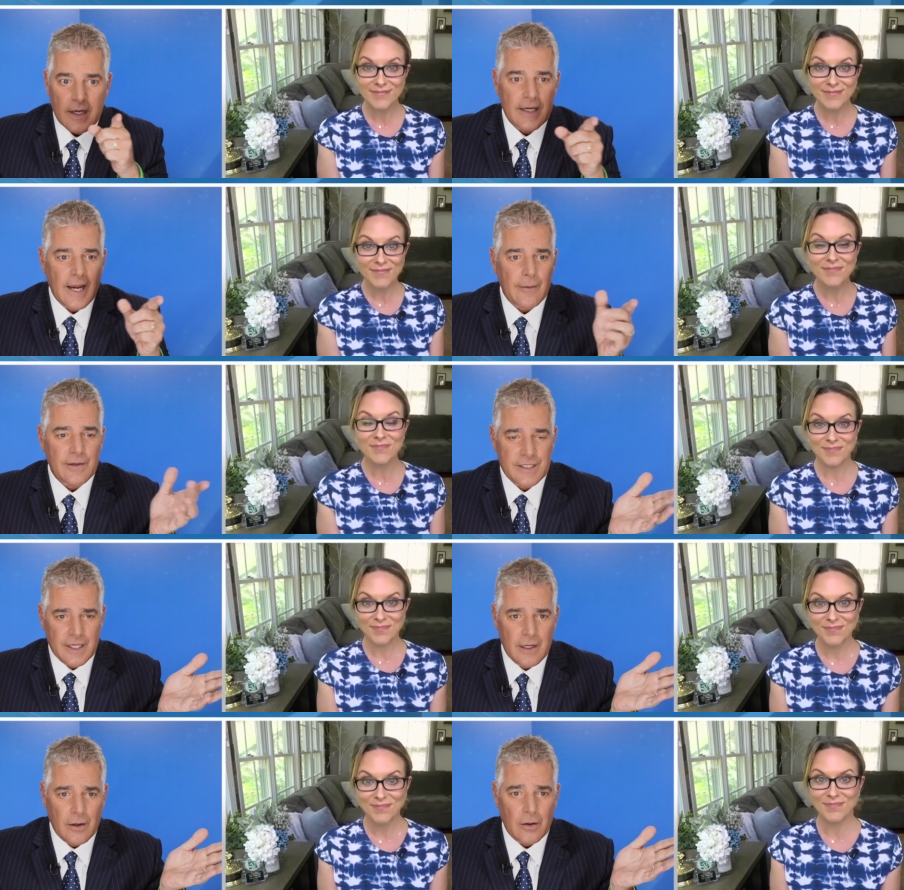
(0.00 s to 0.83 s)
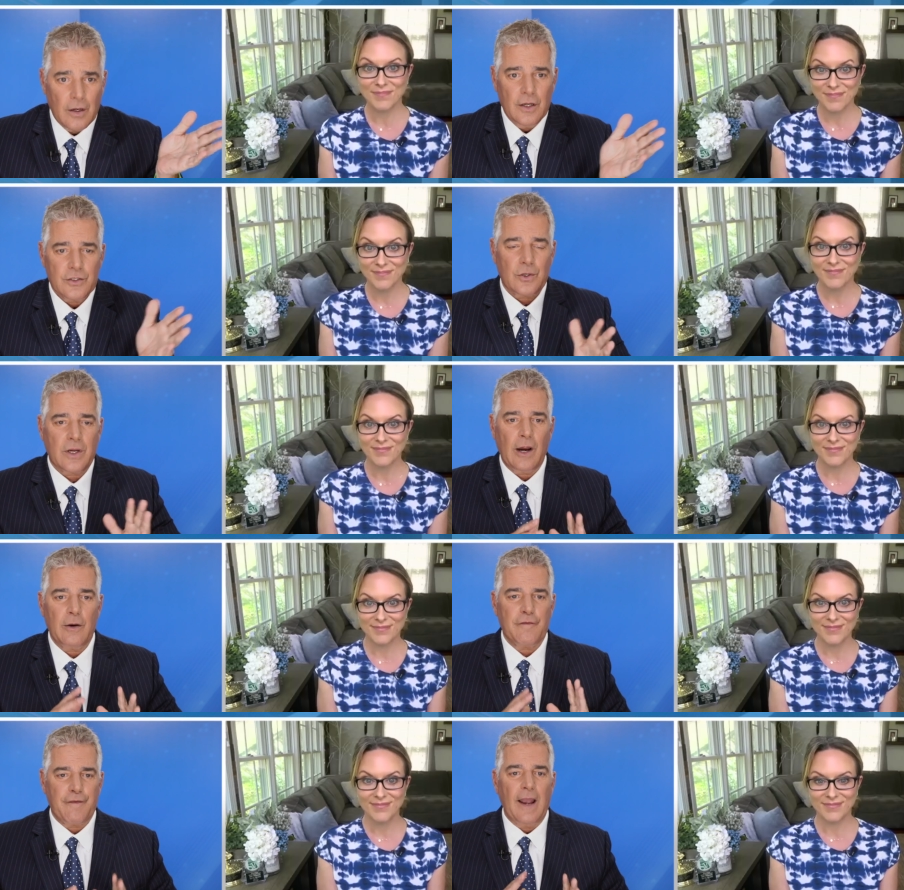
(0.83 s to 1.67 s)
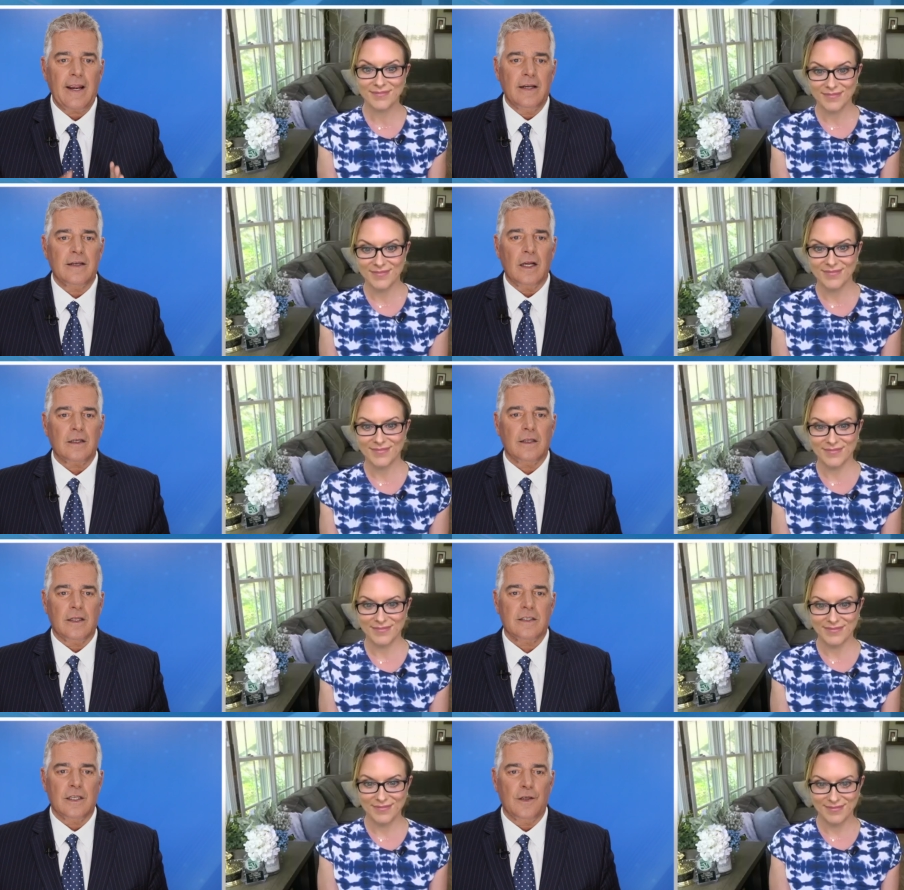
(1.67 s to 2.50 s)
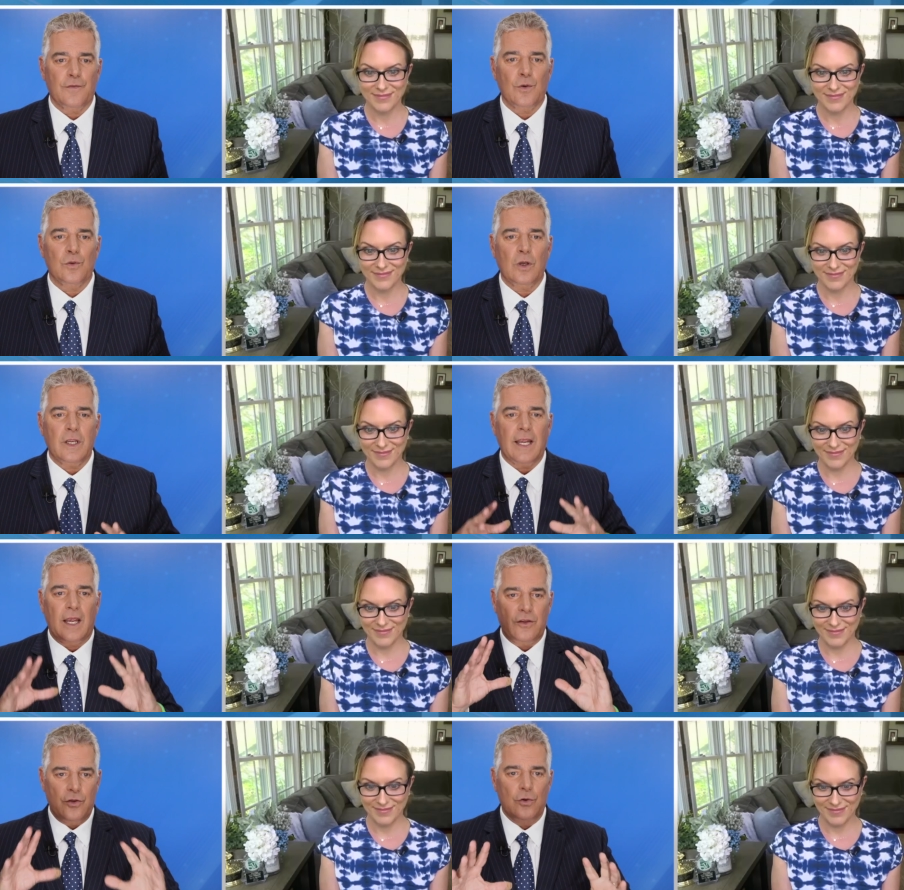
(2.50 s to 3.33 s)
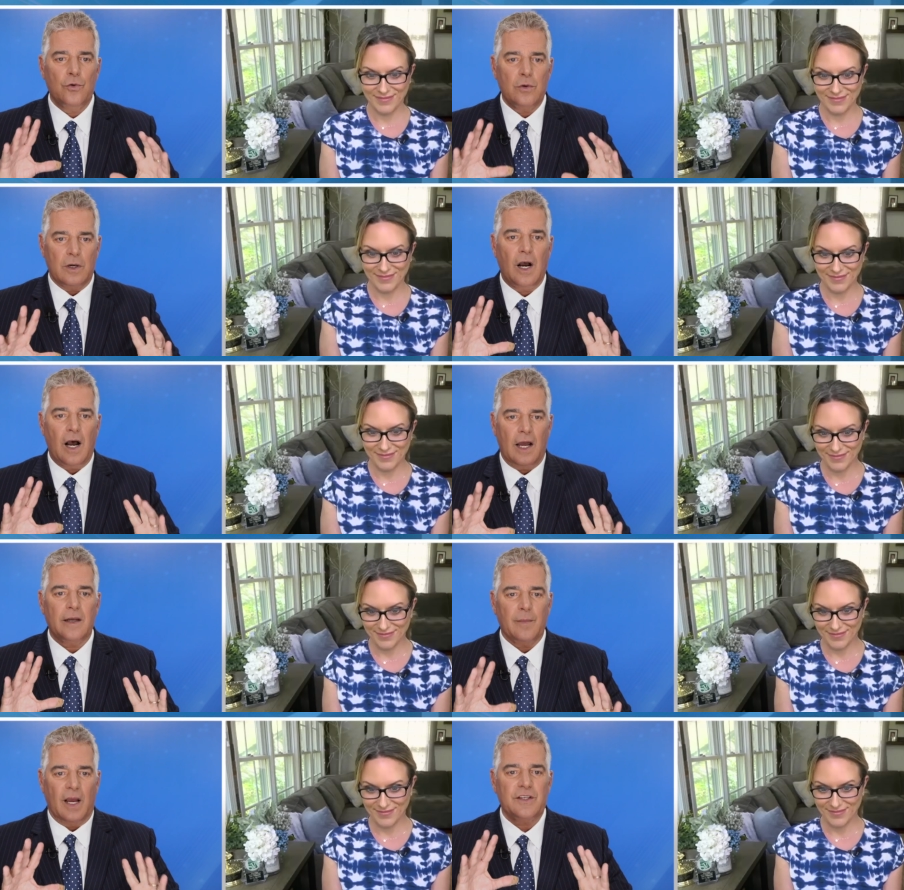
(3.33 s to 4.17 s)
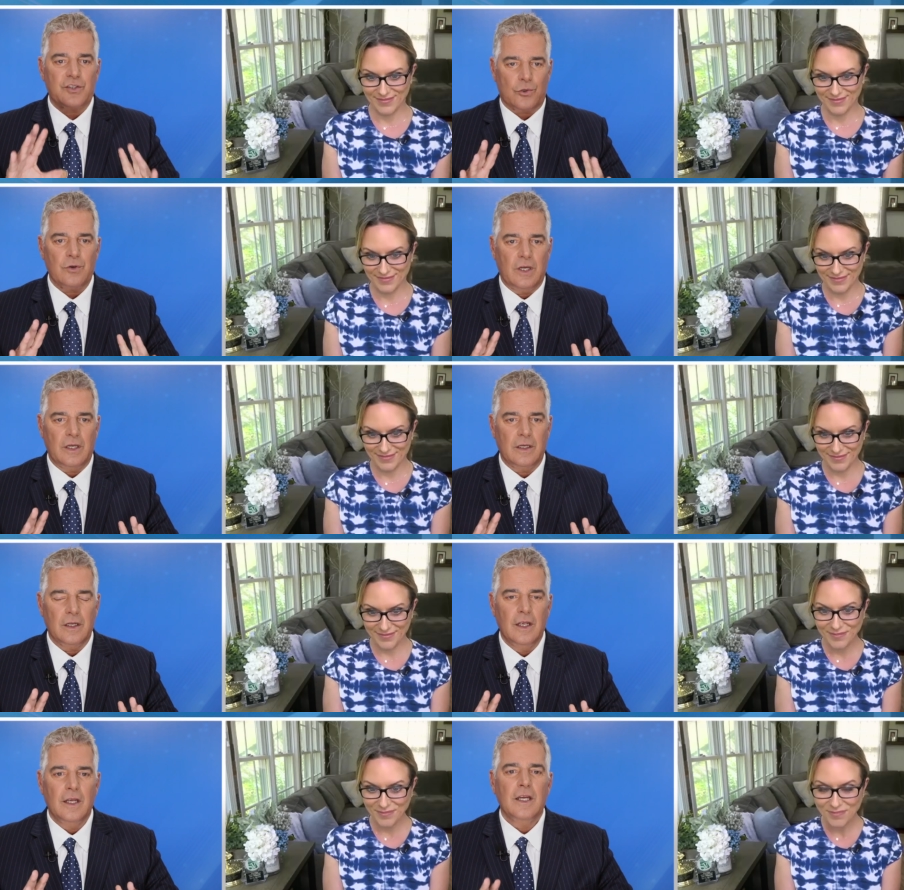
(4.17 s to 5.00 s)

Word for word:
Speaker 1: Kerry's here. So, Kerry, if I conducted this interview looking at you on my screen,